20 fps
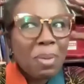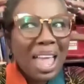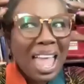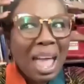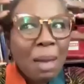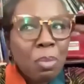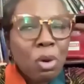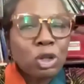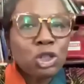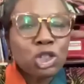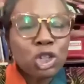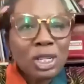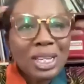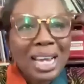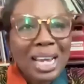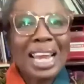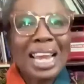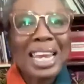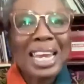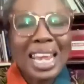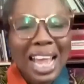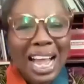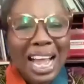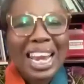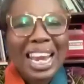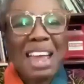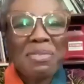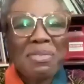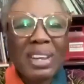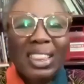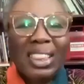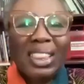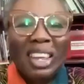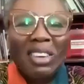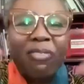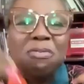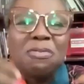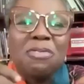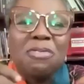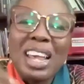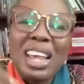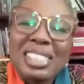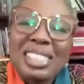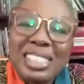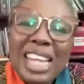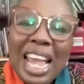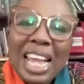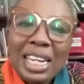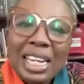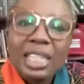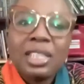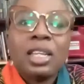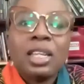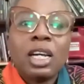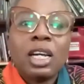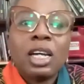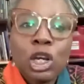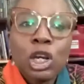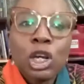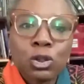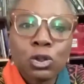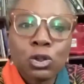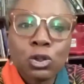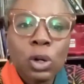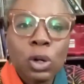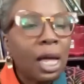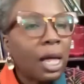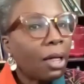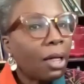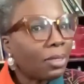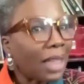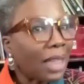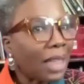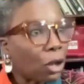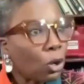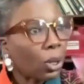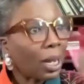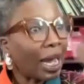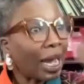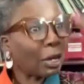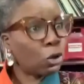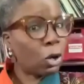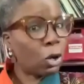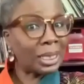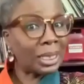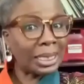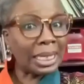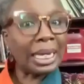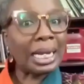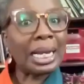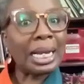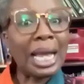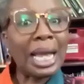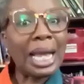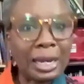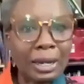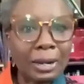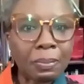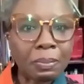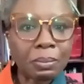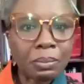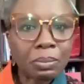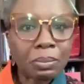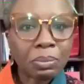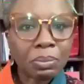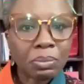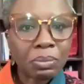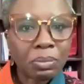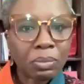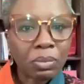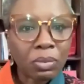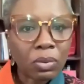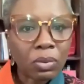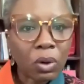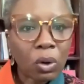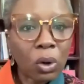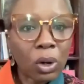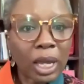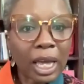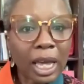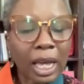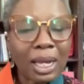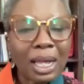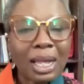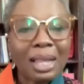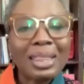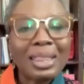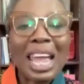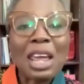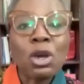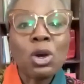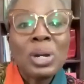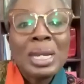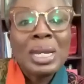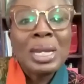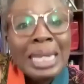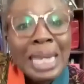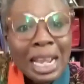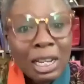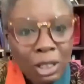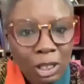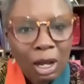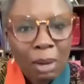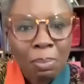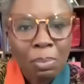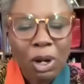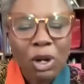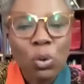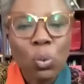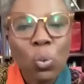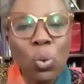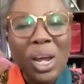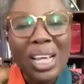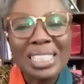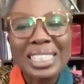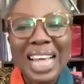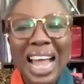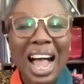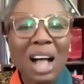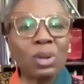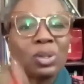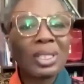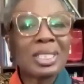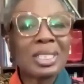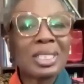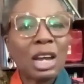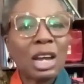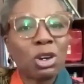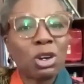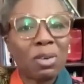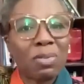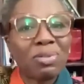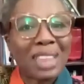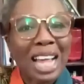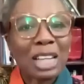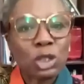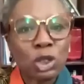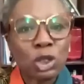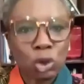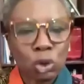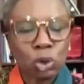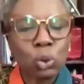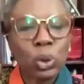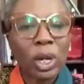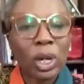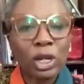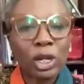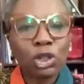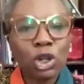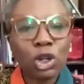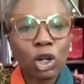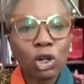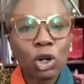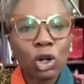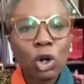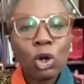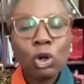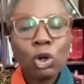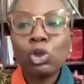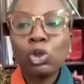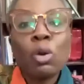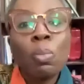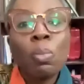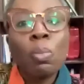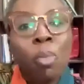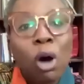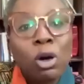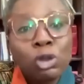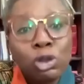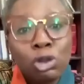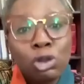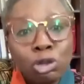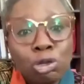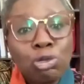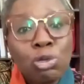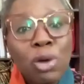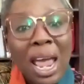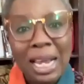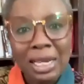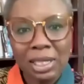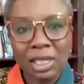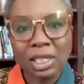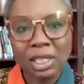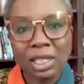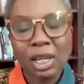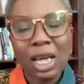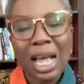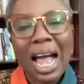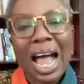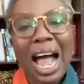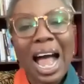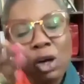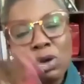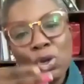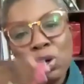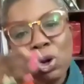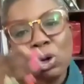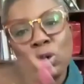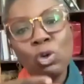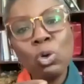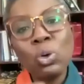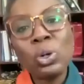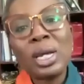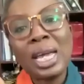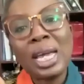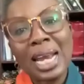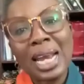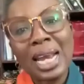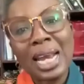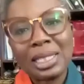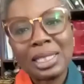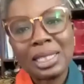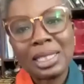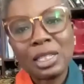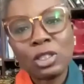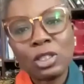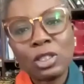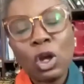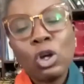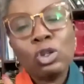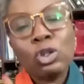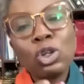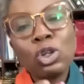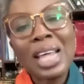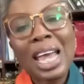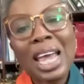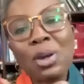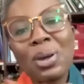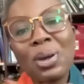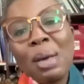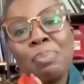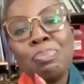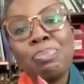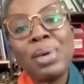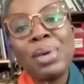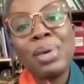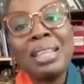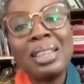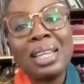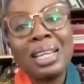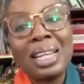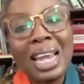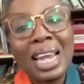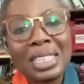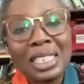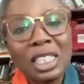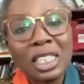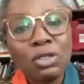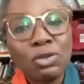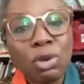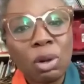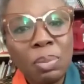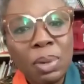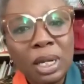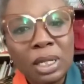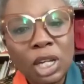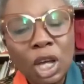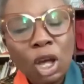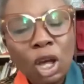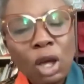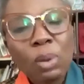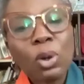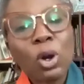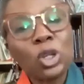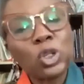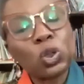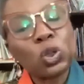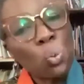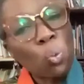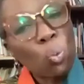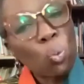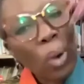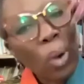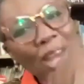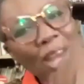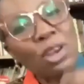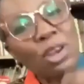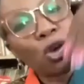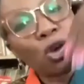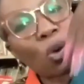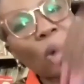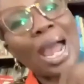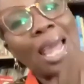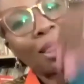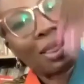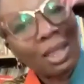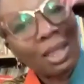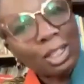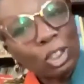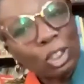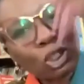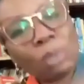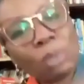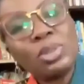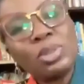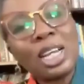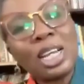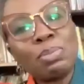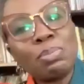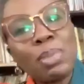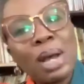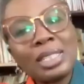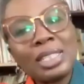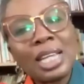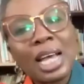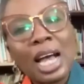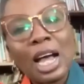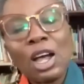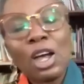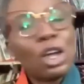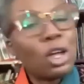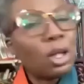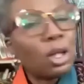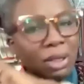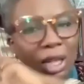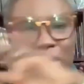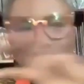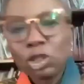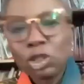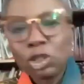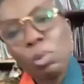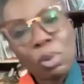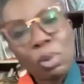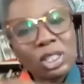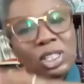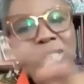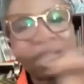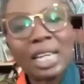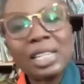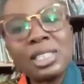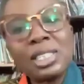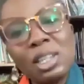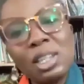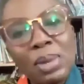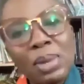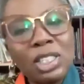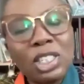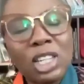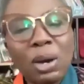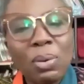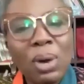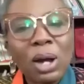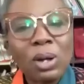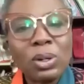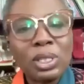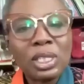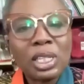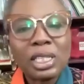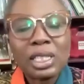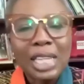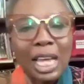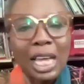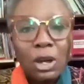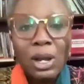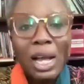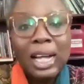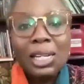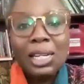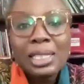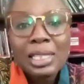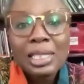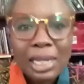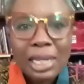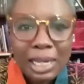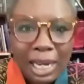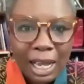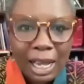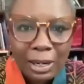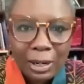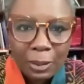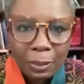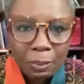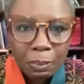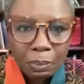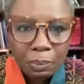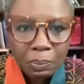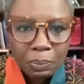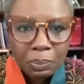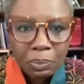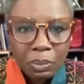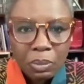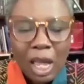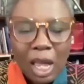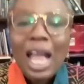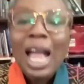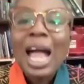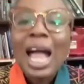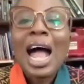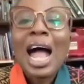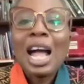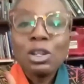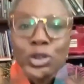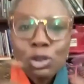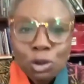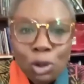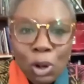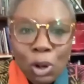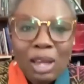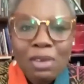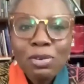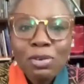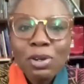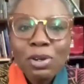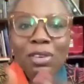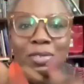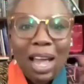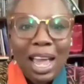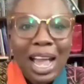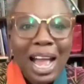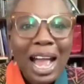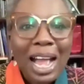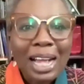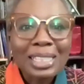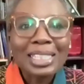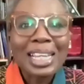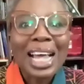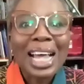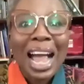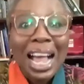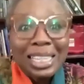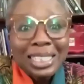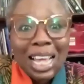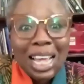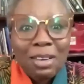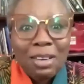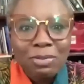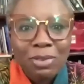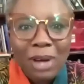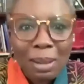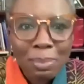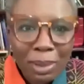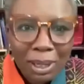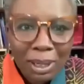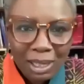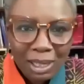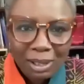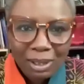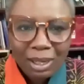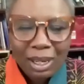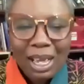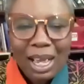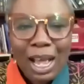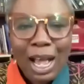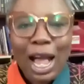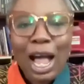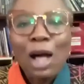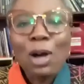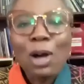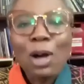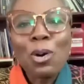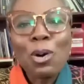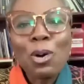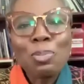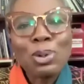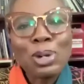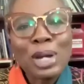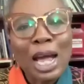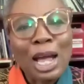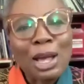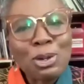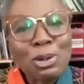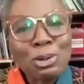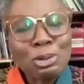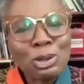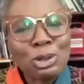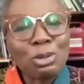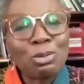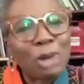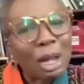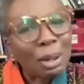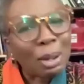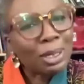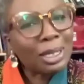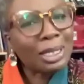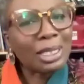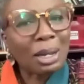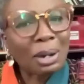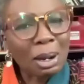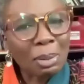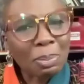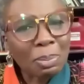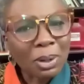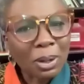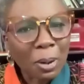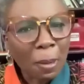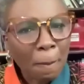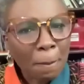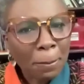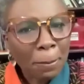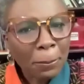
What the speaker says: emotionally and everything vested in the issue that you cannot see clearly. okay, that you need somebody who is outside of that situation to moderate how you're looking at it so that you can pick the lessons from it. Because when you are in the subject matter, there's so much sentiment around it that you can't see clearly. And so even if I ask, as a family, how open are you to family therapy?